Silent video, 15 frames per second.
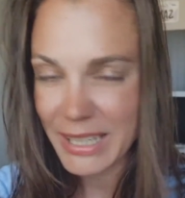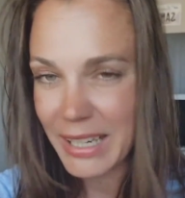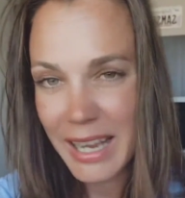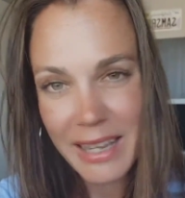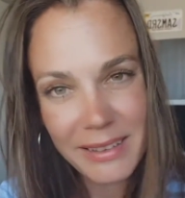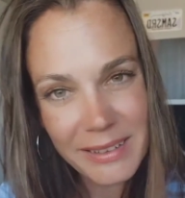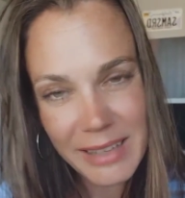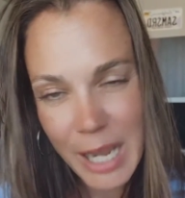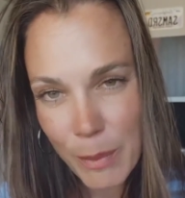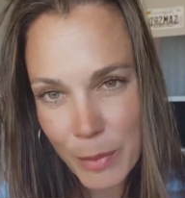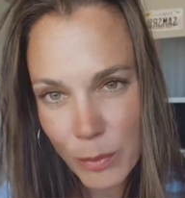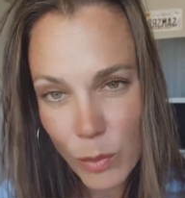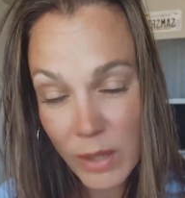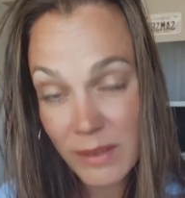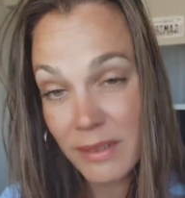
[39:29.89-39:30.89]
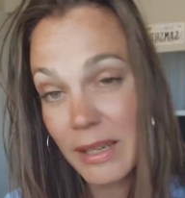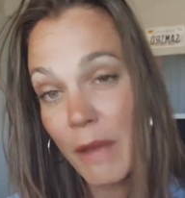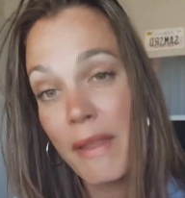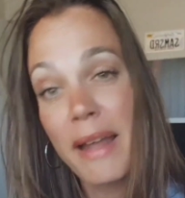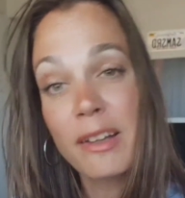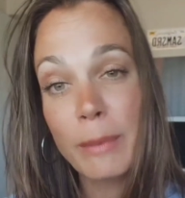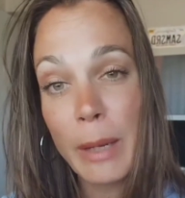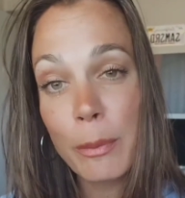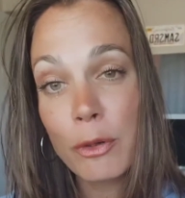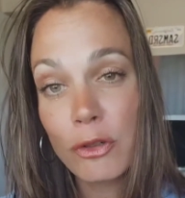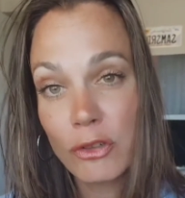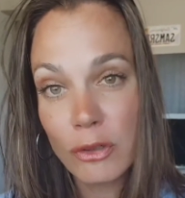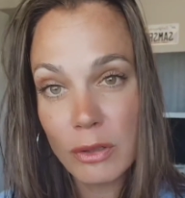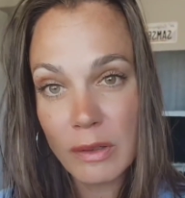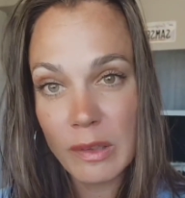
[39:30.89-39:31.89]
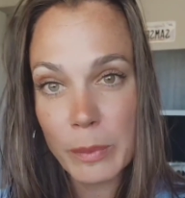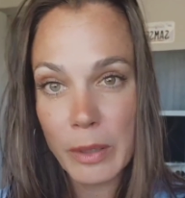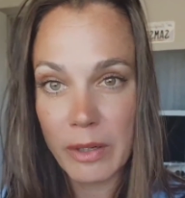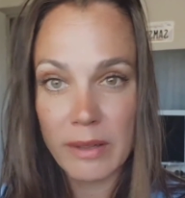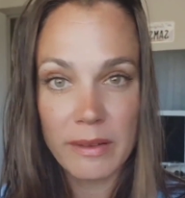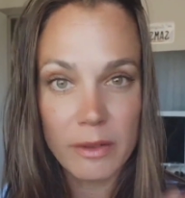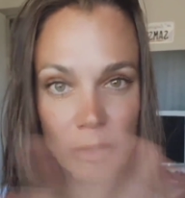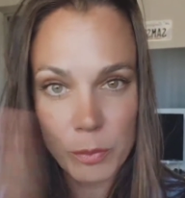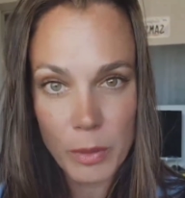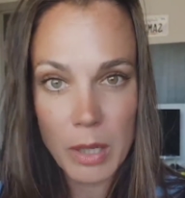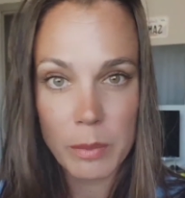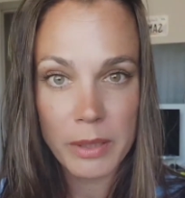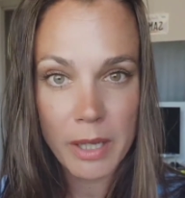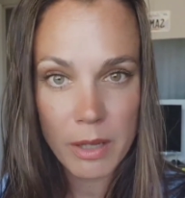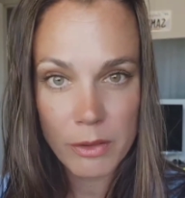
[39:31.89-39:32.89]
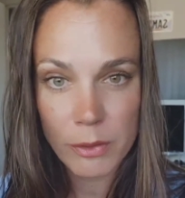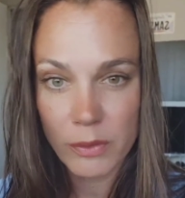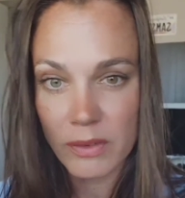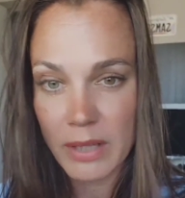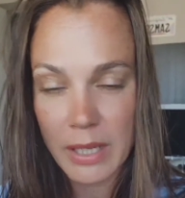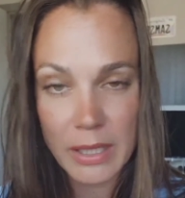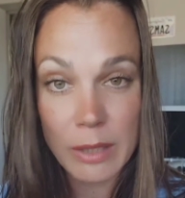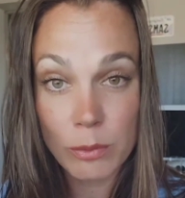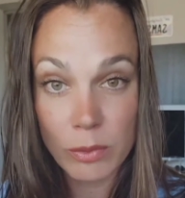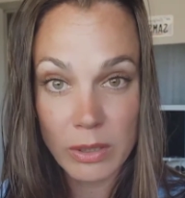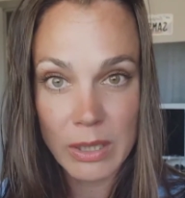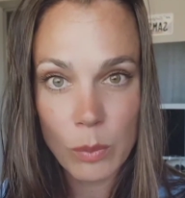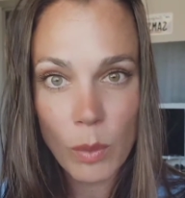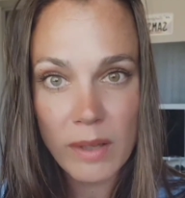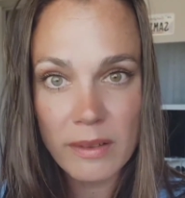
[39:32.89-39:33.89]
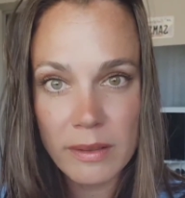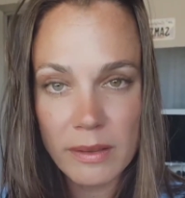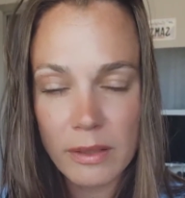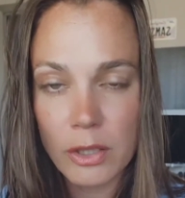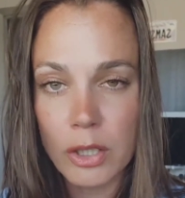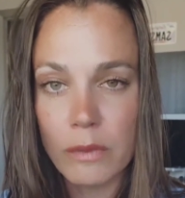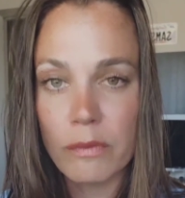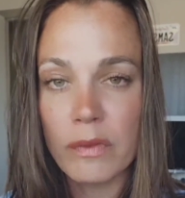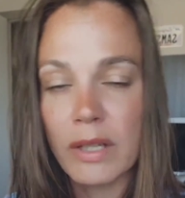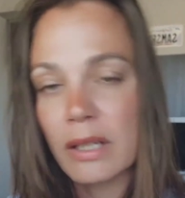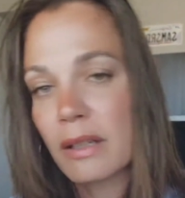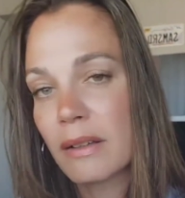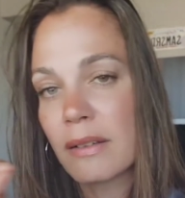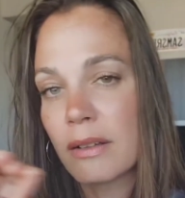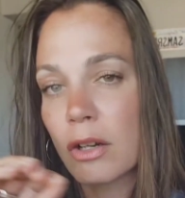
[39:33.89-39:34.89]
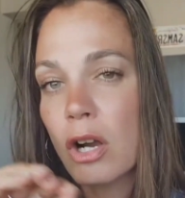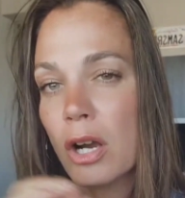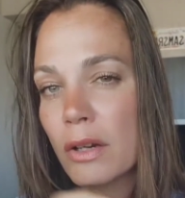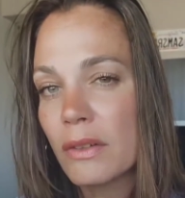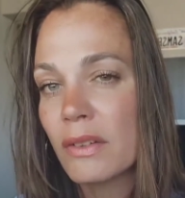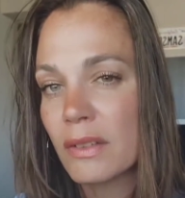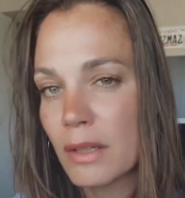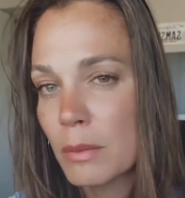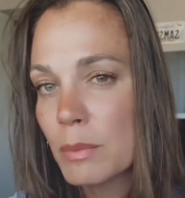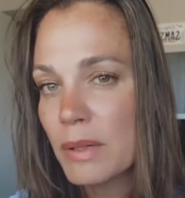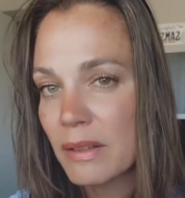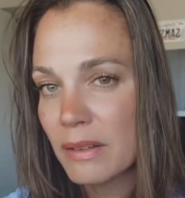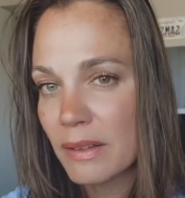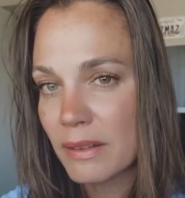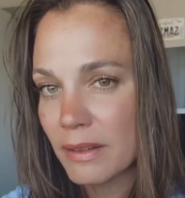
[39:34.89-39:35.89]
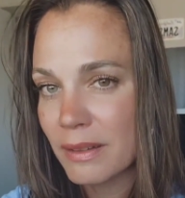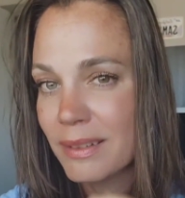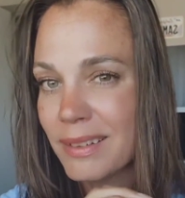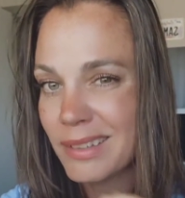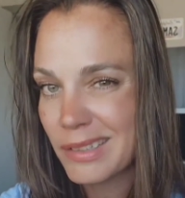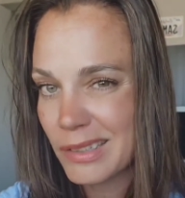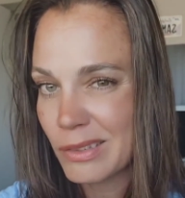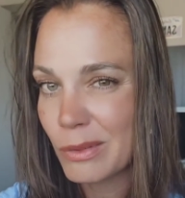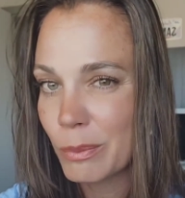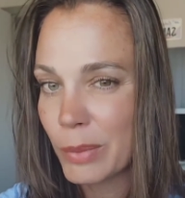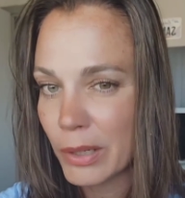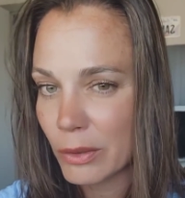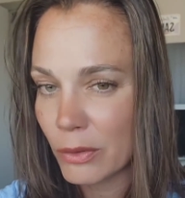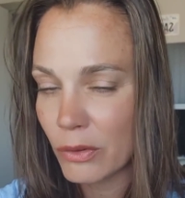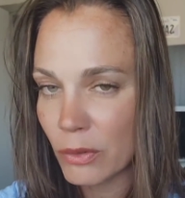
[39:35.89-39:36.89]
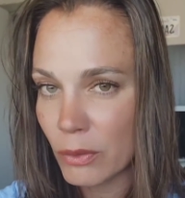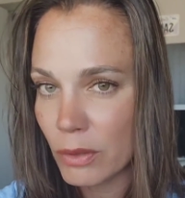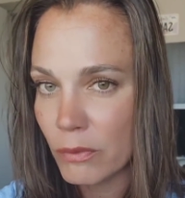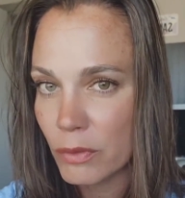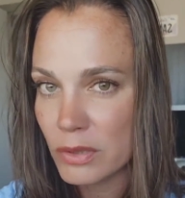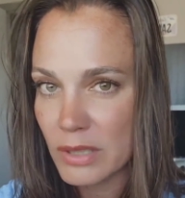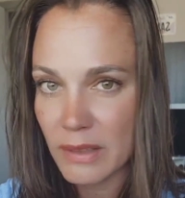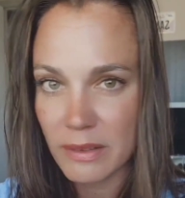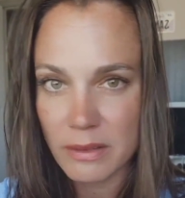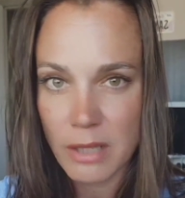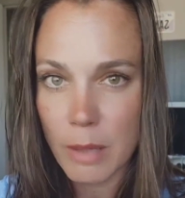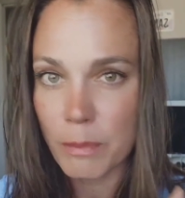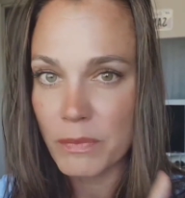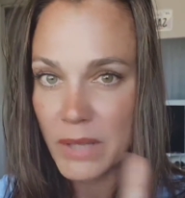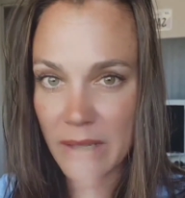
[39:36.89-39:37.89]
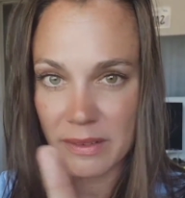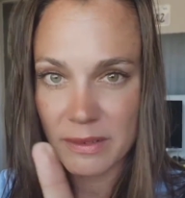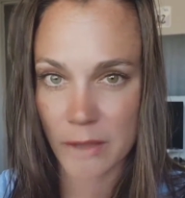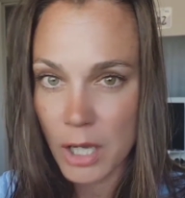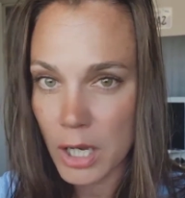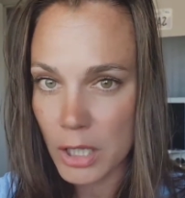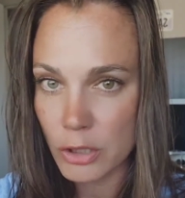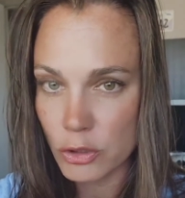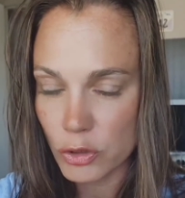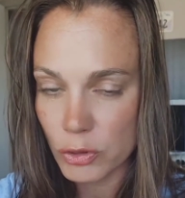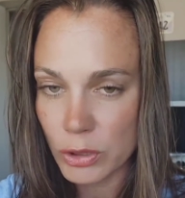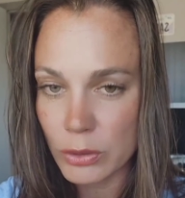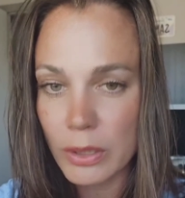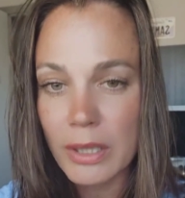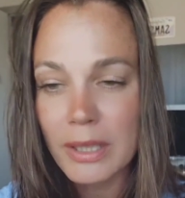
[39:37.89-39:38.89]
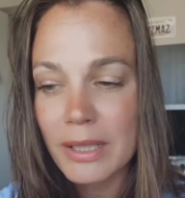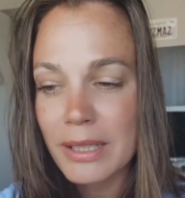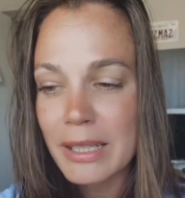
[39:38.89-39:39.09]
It hasn't happened once. Now, that's my personal experience. There's probably others that it really wasn't the good fit, because there are some businesses still better suited for desktop. That's not untrue.